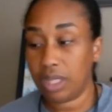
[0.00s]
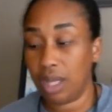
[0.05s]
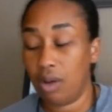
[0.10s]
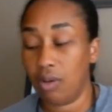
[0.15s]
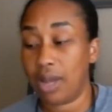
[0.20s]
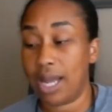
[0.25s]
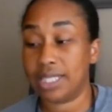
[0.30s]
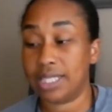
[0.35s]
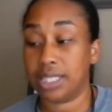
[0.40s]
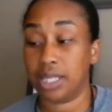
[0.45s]

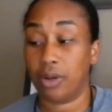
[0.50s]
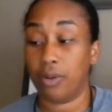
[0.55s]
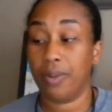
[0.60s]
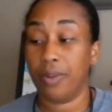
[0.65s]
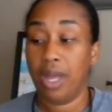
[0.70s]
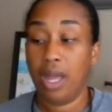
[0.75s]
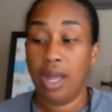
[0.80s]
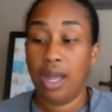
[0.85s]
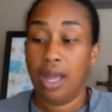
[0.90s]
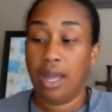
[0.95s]
Okay,
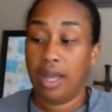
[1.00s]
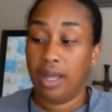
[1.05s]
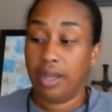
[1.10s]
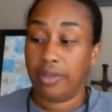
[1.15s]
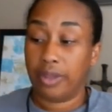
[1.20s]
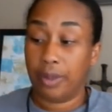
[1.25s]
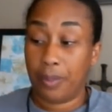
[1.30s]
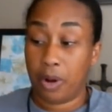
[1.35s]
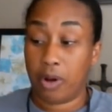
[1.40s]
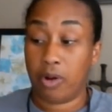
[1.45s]
so
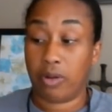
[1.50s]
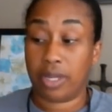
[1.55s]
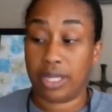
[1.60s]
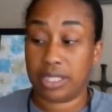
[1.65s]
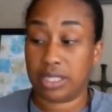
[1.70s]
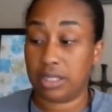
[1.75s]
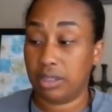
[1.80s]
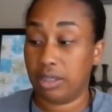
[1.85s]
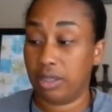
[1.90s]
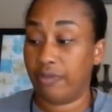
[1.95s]
the perk
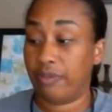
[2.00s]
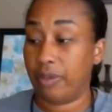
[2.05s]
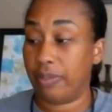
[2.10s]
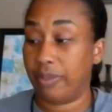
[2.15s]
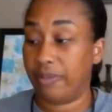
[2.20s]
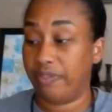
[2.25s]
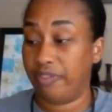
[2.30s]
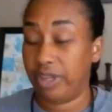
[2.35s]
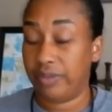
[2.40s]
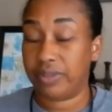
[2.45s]
is good
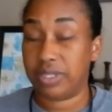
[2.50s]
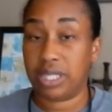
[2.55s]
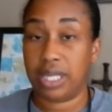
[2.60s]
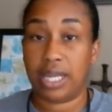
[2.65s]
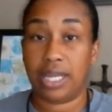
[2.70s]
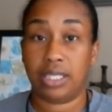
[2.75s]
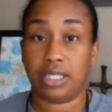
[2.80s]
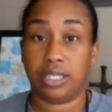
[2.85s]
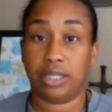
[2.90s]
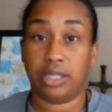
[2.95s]
from the
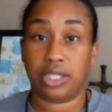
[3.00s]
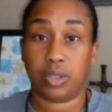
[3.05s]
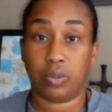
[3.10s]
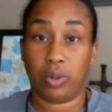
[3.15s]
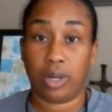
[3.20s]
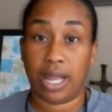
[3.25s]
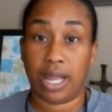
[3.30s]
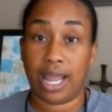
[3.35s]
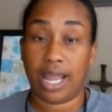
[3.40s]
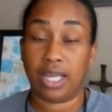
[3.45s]
15th to the
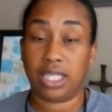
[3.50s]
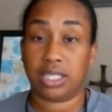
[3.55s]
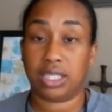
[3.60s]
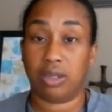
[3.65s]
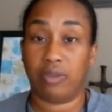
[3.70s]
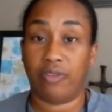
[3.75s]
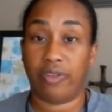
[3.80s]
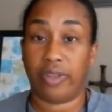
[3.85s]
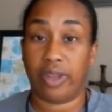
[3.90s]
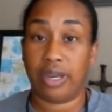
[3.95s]
28th,
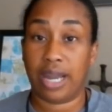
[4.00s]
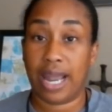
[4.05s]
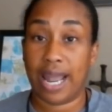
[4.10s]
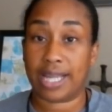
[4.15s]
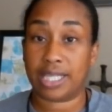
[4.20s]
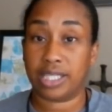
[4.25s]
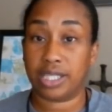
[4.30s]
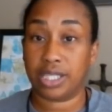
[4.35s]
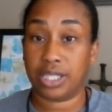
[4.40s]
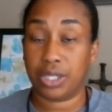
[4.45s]
so for the
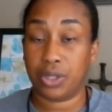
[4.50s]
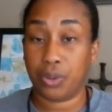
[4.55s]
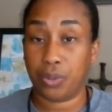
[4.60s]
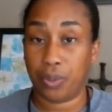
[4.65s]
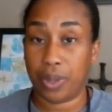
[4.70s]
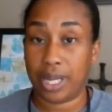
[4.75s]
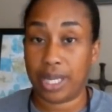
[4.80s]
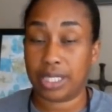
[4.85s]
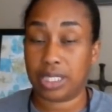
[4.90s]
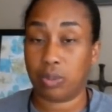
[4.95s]
next 2
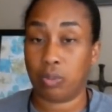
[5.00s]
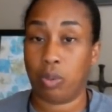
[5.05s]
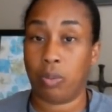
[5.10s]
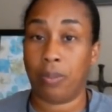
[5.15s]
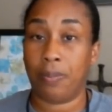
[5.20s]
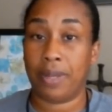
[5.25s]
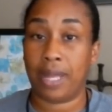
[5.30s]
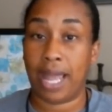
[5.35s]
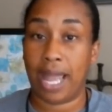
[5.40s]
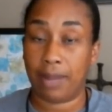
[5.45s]
weeks, we
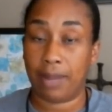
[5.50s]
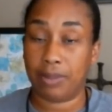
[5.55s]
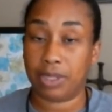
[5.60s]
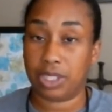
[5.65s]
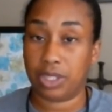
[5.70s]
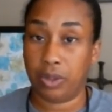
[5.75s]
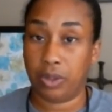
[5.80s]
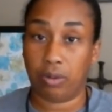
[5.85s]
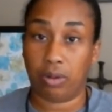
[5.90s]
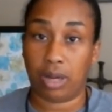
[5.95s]
will be able
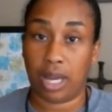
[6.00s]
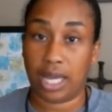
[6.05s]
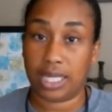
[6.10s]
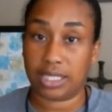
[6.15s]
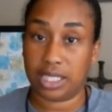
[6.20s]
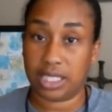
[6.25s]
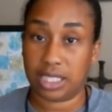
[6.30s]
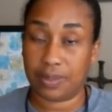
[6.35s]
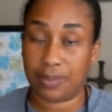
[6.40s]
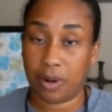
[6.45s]
to
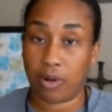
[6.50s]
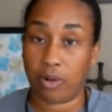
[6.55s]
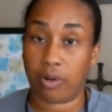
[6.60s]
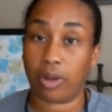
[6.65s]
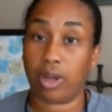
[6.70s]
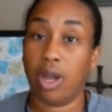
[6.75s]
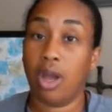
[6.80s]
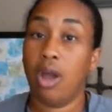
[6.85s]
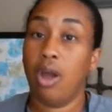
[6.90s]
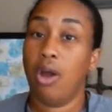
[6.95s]
utilize this
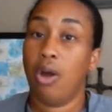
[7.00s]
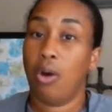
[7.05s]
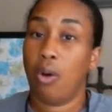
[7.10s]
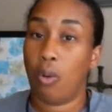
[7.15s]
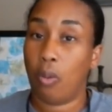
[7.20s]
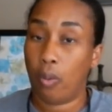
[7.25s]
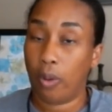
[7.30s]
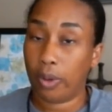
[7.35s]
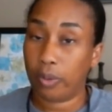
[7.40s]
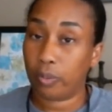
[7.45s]
perk
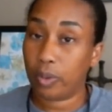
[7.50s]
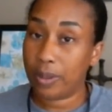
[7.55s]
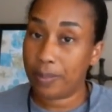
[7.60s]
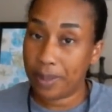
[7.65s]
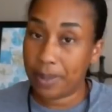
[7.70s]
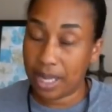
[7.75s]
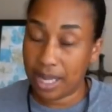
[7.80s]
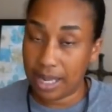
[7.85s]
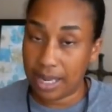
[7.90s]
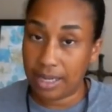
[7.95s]
on
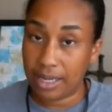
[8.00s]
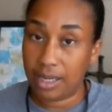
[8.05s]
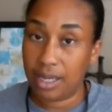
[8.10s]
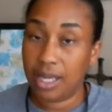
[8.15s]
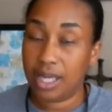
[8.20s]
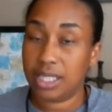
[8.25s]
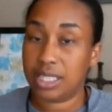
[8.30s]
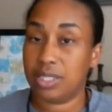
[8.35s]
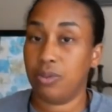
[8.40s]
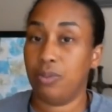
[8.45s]
repeat
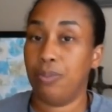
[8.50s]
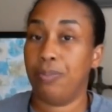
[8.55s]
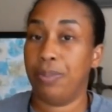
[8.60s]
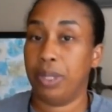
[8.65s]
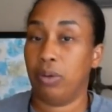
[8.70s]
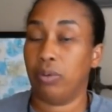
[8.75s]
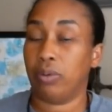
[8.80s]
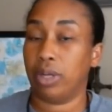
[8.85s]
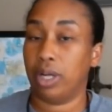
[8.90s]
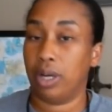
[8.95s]
to
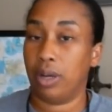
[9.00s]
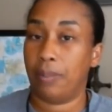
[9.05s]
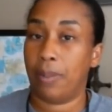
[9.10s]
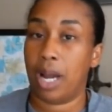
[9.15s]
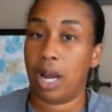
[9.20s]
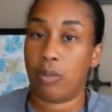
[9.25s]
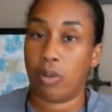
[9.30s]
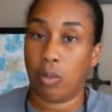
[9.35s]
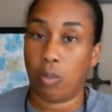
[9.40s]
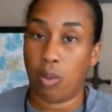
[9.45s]
build up
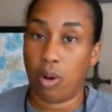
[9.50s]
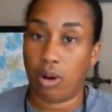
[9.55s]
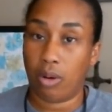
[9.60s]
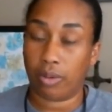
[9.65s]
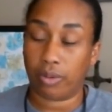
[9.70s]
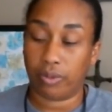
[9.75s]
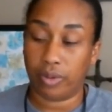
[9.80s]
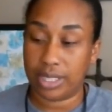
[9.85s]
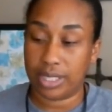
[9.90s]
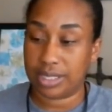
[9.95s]
our
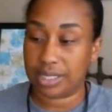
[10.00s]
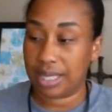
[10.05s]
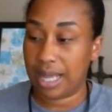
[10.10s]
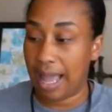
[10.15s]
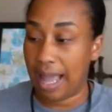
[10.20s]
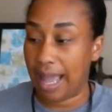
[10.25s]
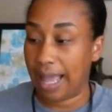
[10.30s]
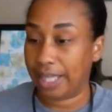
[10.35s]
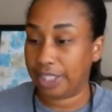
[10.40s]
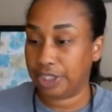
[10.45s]
Walgreens
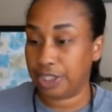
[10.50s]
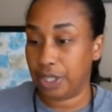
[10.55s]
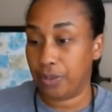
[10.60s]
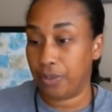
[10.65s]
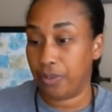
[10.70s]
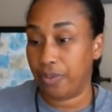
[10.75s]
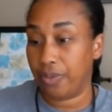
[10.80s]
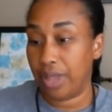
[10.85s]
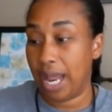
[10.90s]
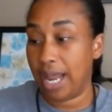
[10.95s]
cash.
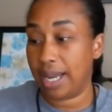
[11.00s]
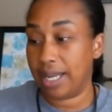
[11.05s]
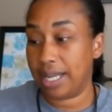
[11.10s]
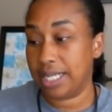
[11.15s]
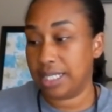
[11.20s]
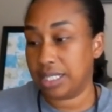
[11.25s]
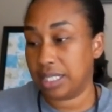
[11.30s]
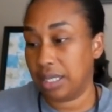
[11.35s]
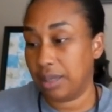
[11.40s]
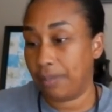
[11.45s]
So that
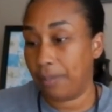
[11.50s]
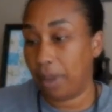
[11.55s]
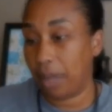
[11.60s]
is a